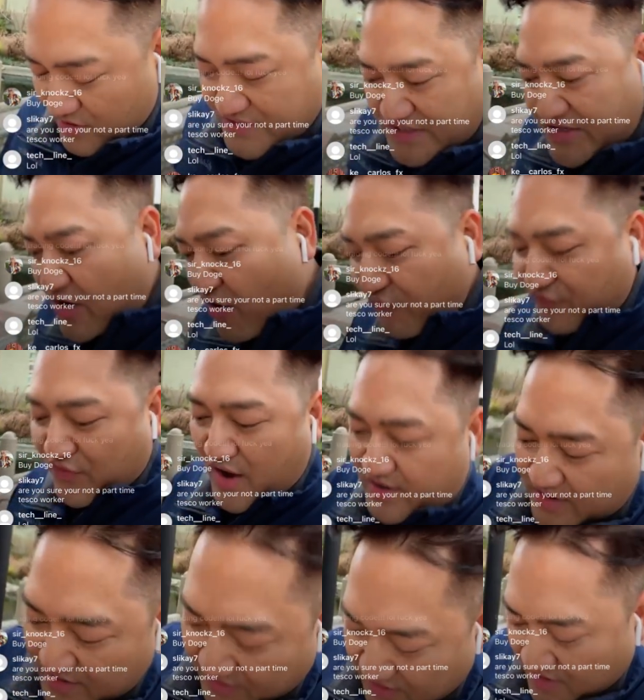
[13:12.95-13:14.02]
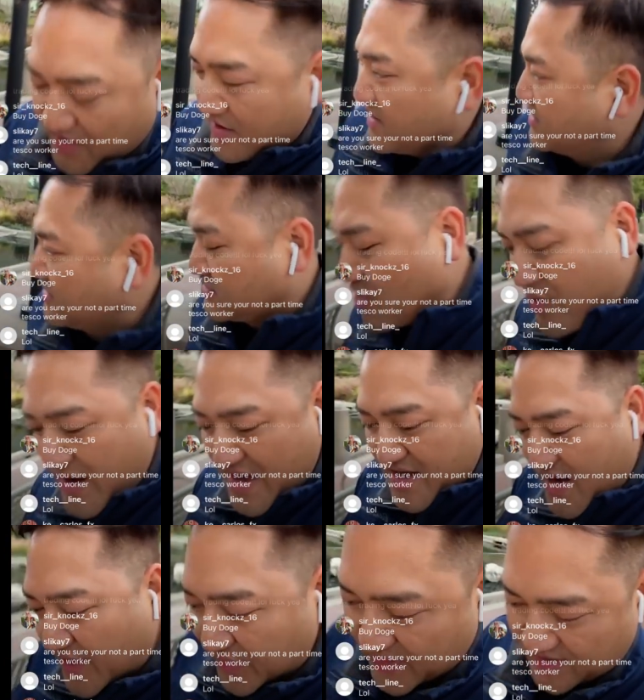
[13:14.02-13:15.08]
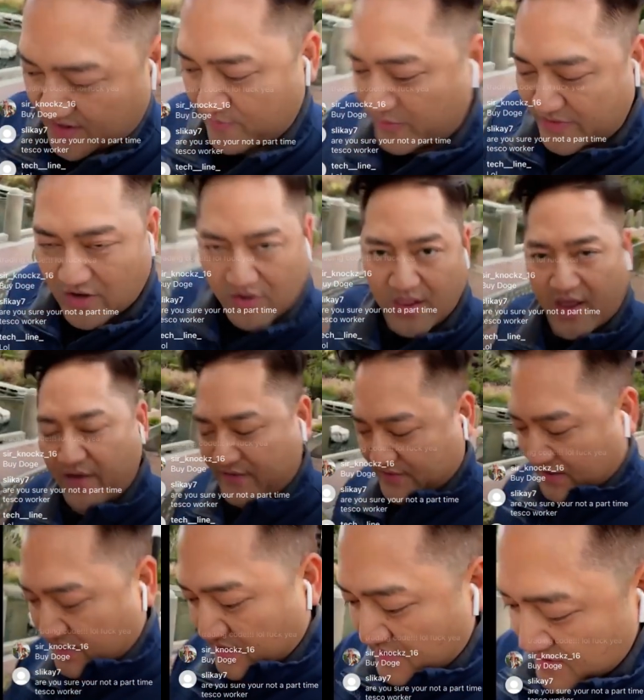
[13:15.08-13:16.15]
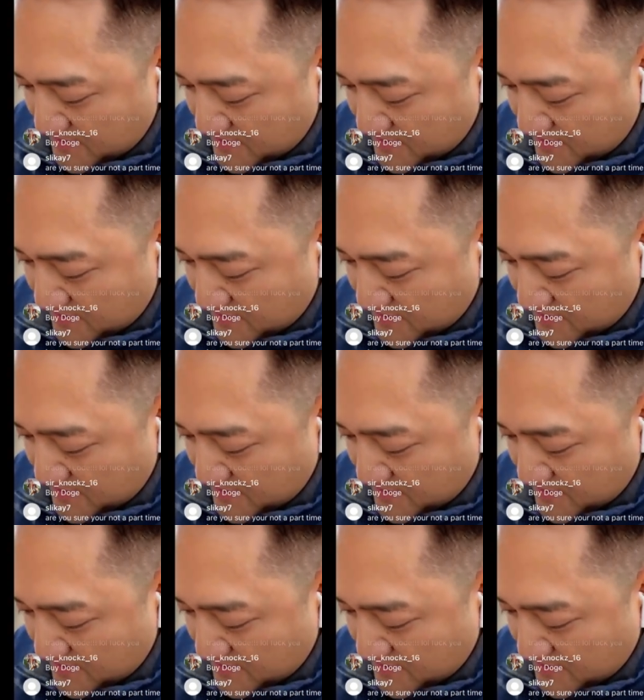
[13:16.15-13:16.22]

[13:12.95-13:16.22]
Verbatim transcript: are still fucking doing nothing with their life.